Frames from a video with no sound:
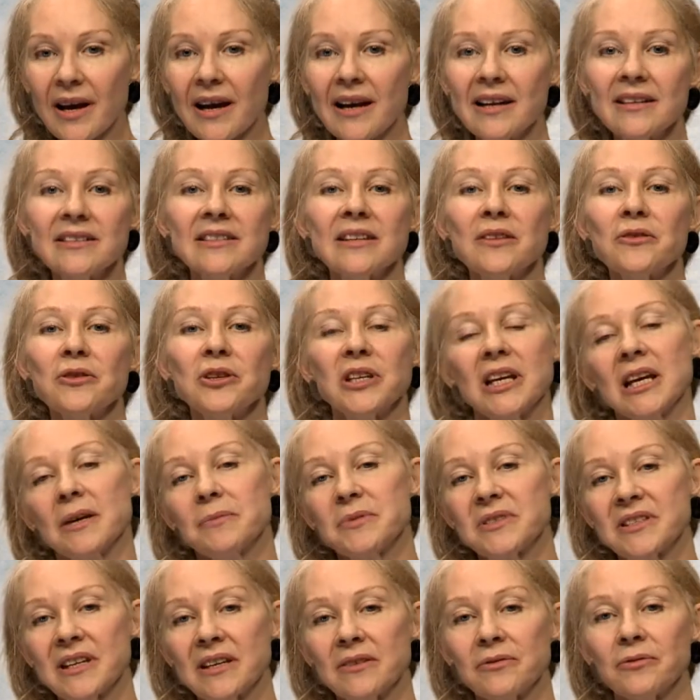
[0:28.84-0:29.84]
I's in the name
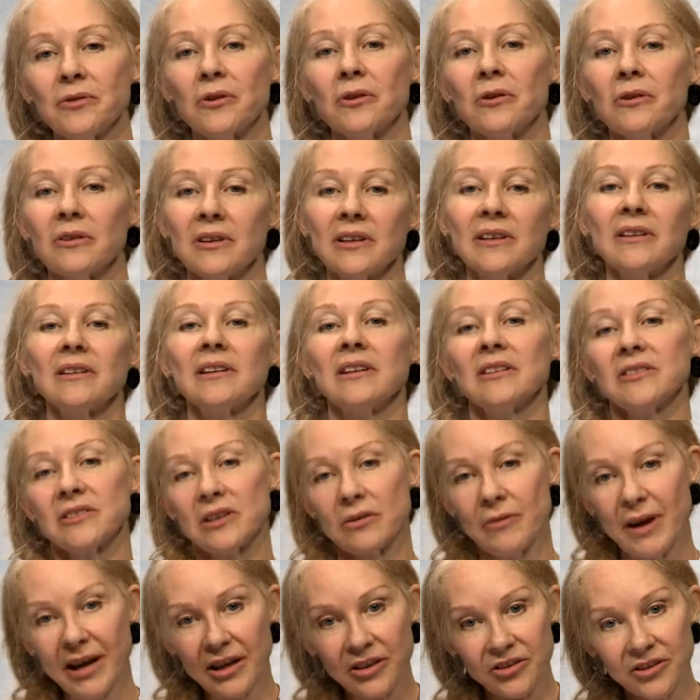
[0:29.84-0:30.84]
stand for
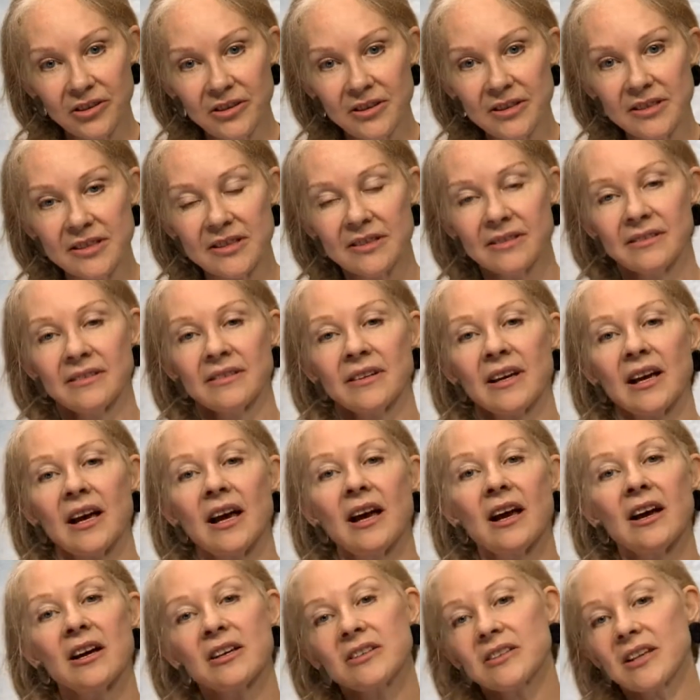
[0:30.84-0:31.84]
interactions
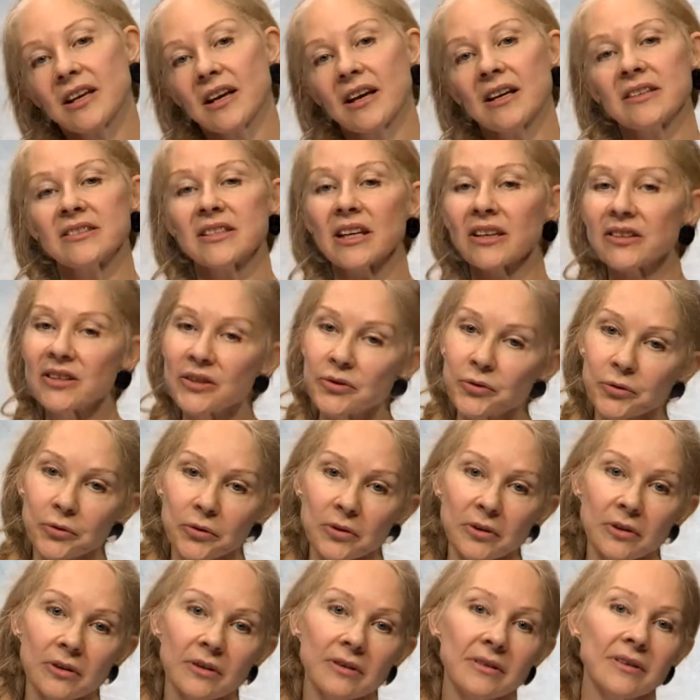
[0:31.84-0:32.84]
and
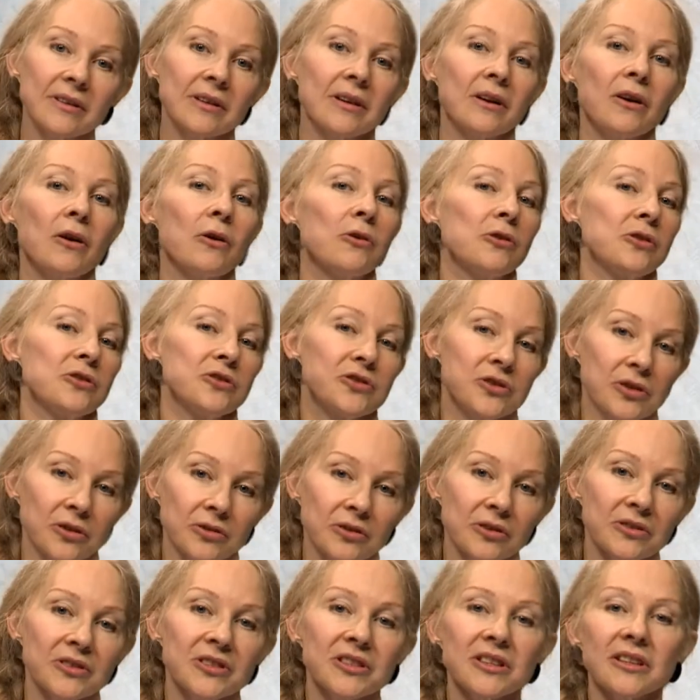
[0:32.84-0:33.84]
incertitude, or
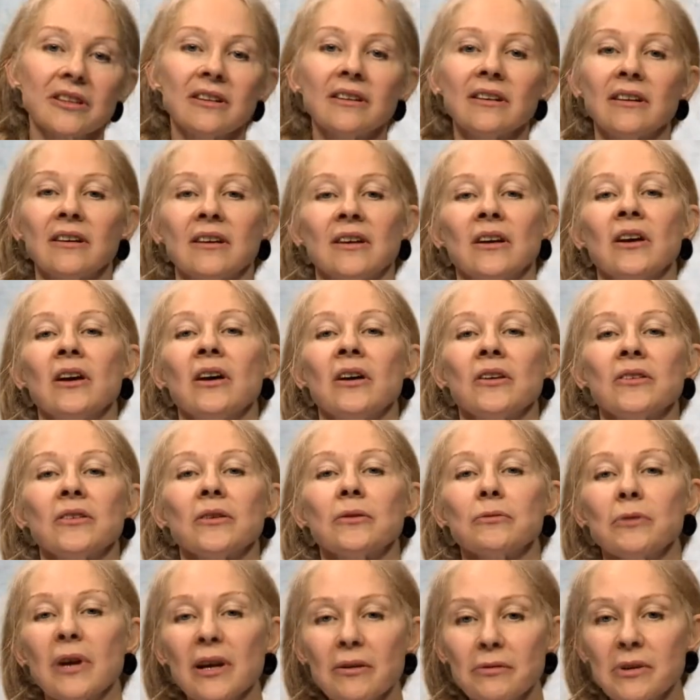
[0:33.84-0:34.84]
uncertainty.
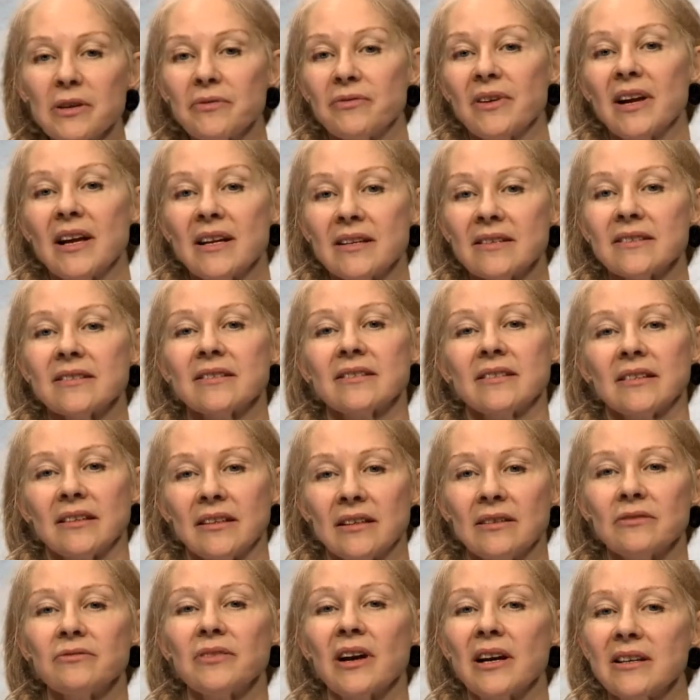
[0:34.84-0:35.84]
Rare events
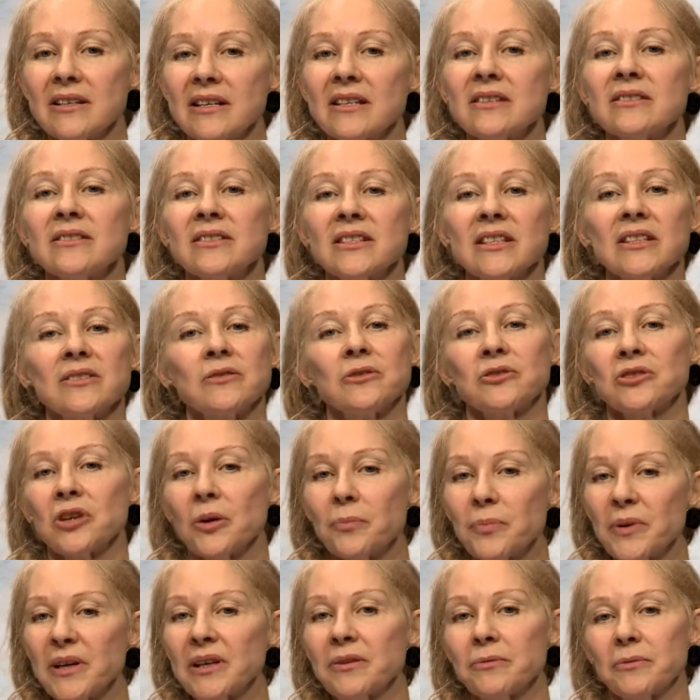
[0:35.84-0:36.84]
in finance is a
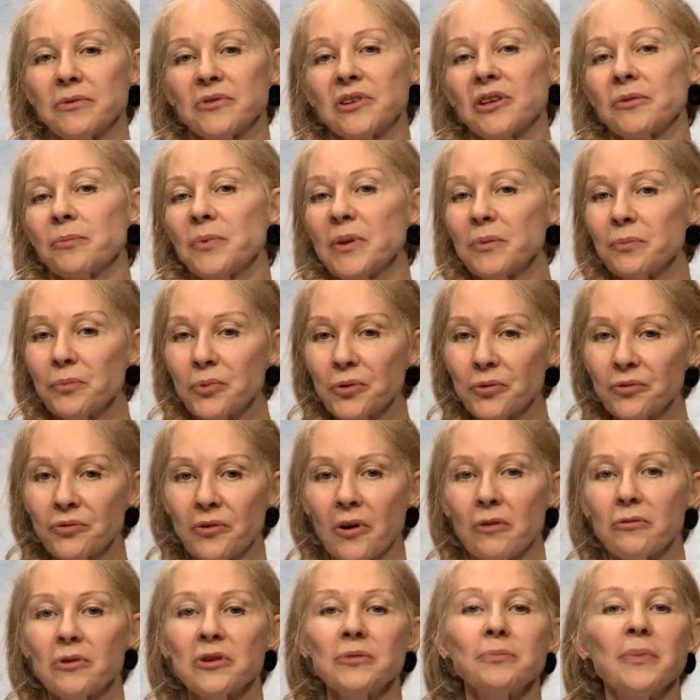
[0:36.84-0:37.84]
topic which has been put
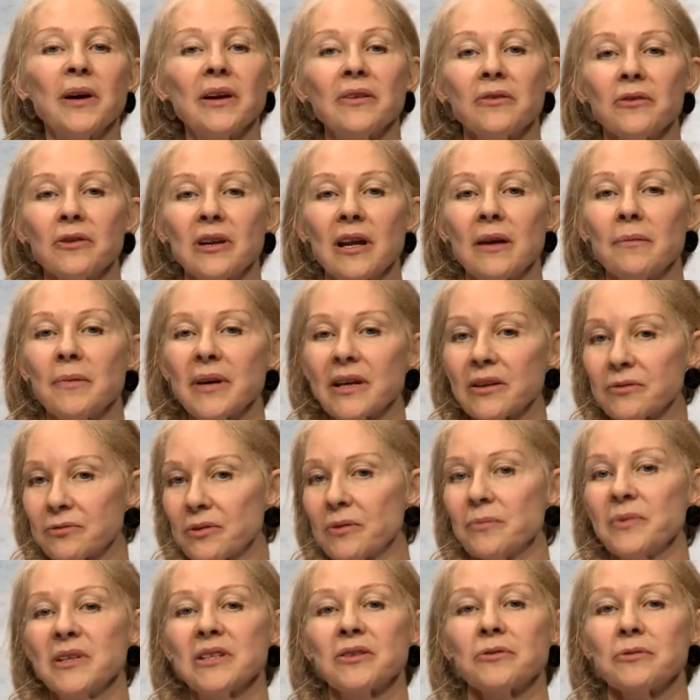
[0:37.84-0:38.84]
forward by the Labex
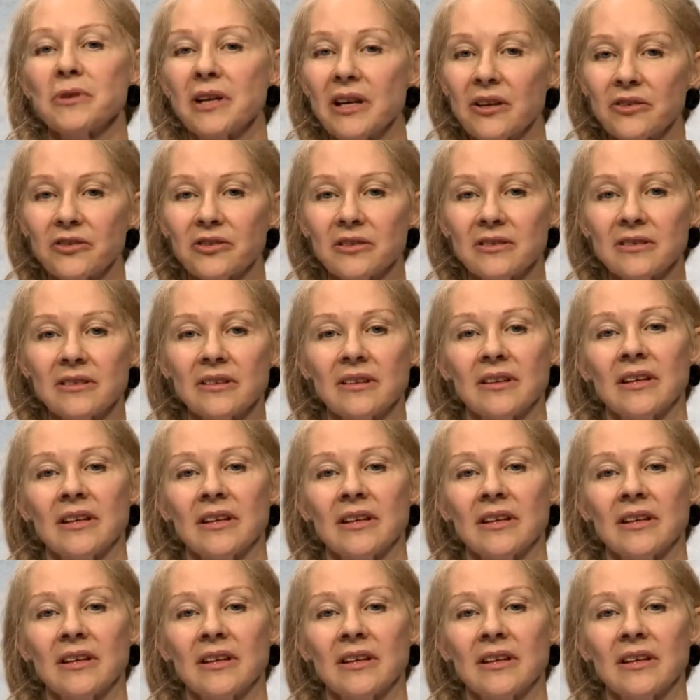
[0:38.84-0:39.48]
from its creation.